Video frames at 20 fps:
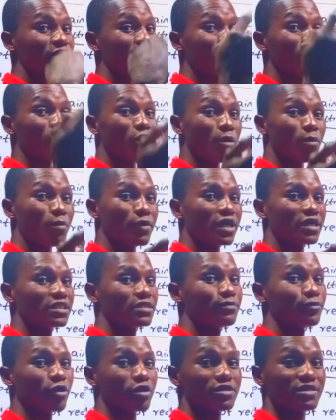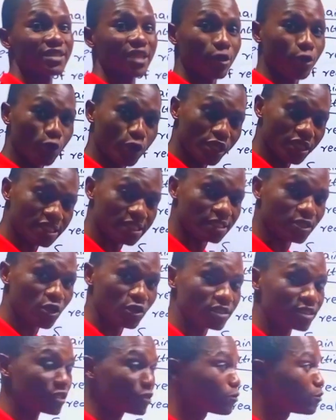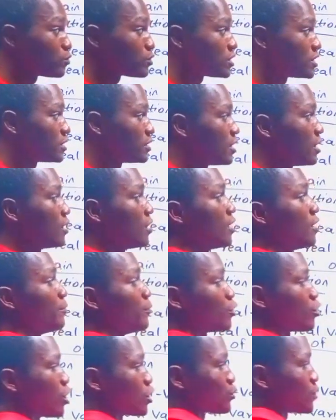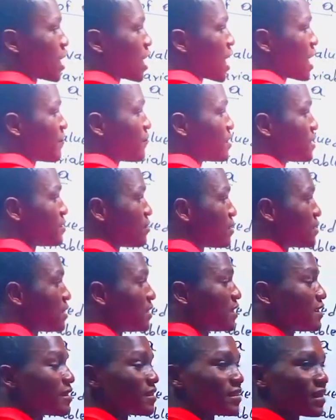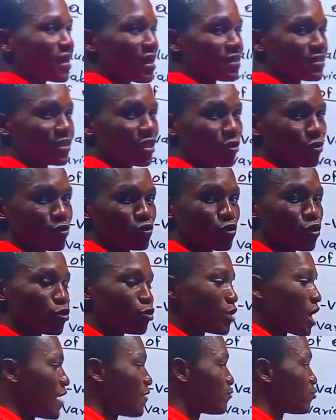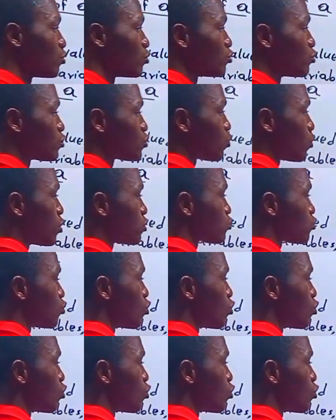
0 upwards, but 0 is not inclusive because you are having strictly greater than 0. So you have to use what?